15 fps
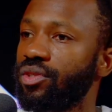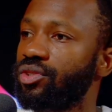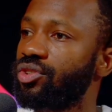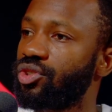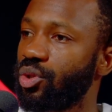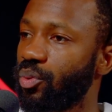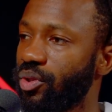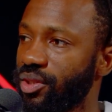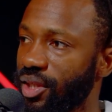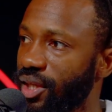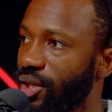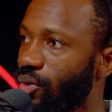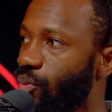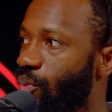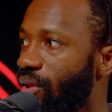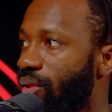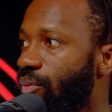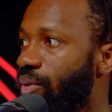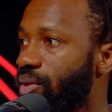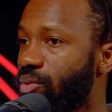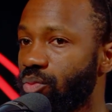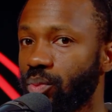the stewarding or
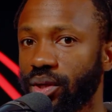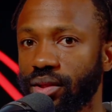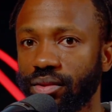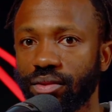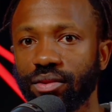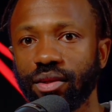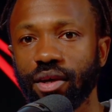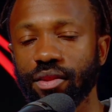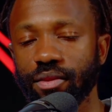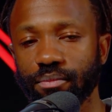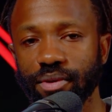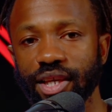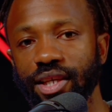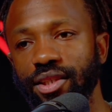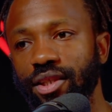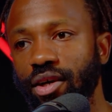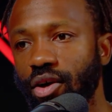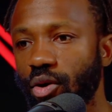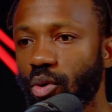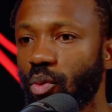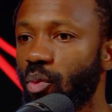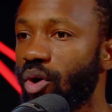whether it's with the media
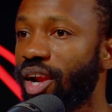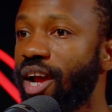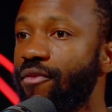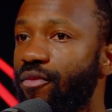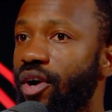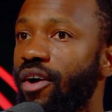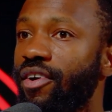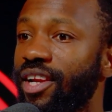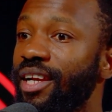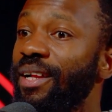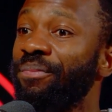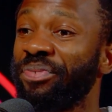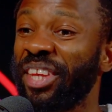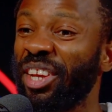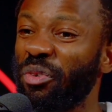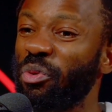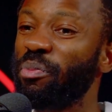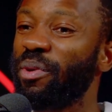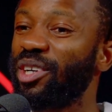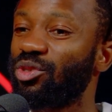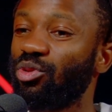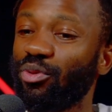or whatever, and it
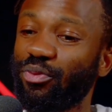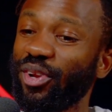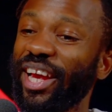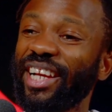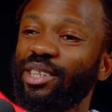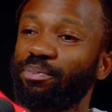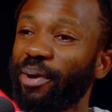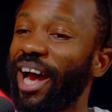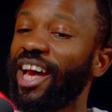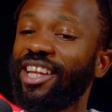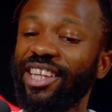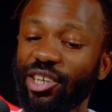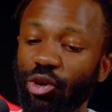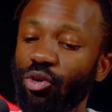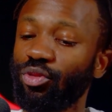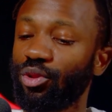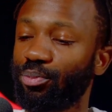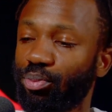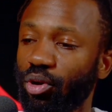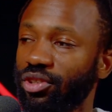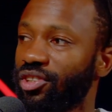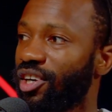almost reflects badly on the
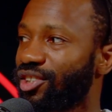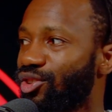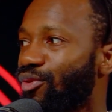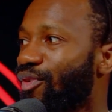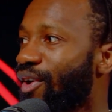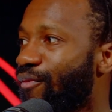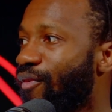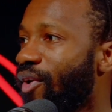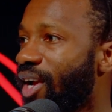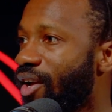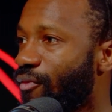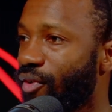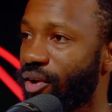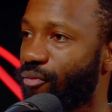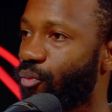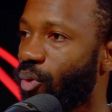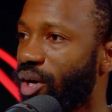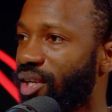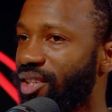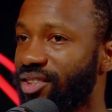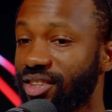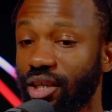product of
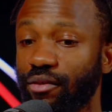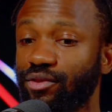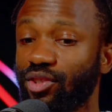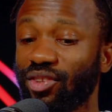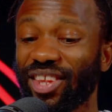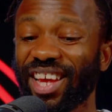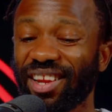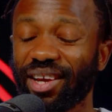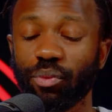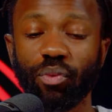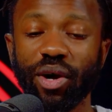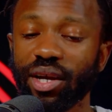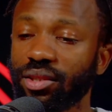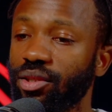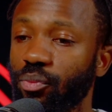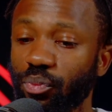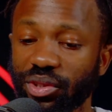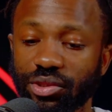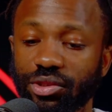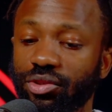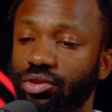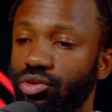F1 itself. So they're like, why don't we
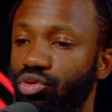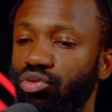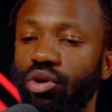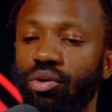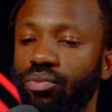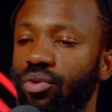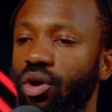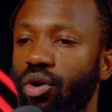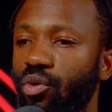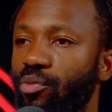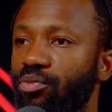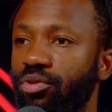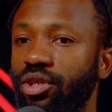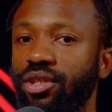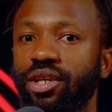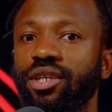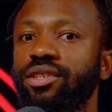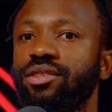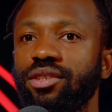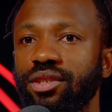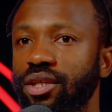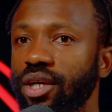just control the whole
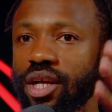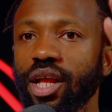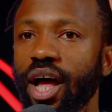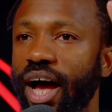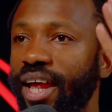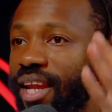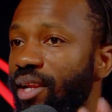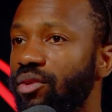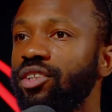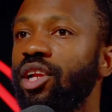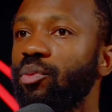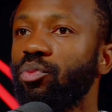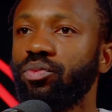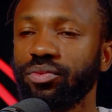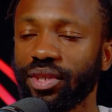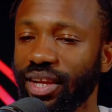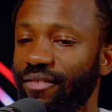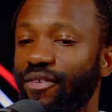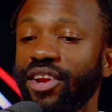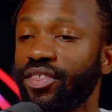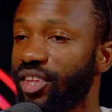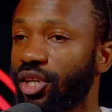product? And then
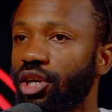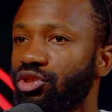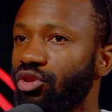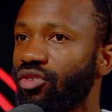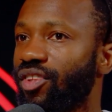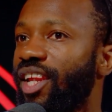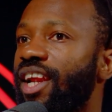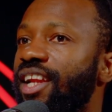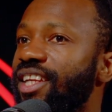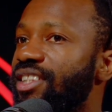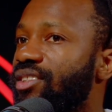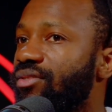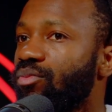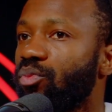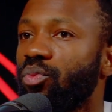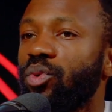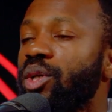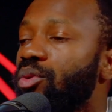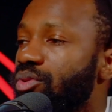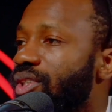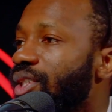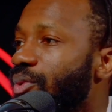if anything goes on, then at least
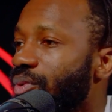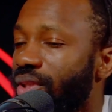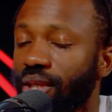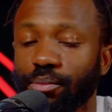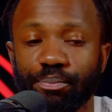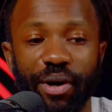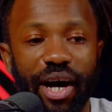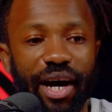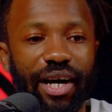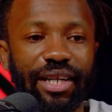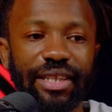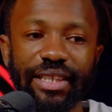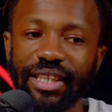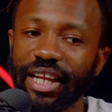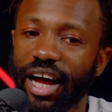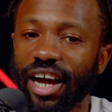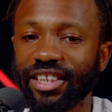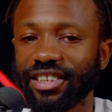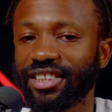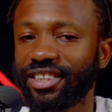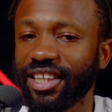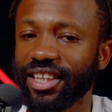we'll deal with it. But I
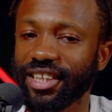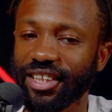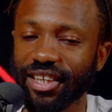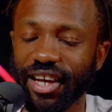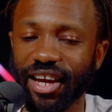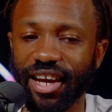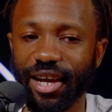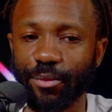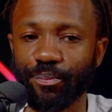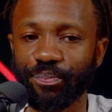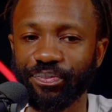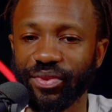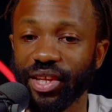just think I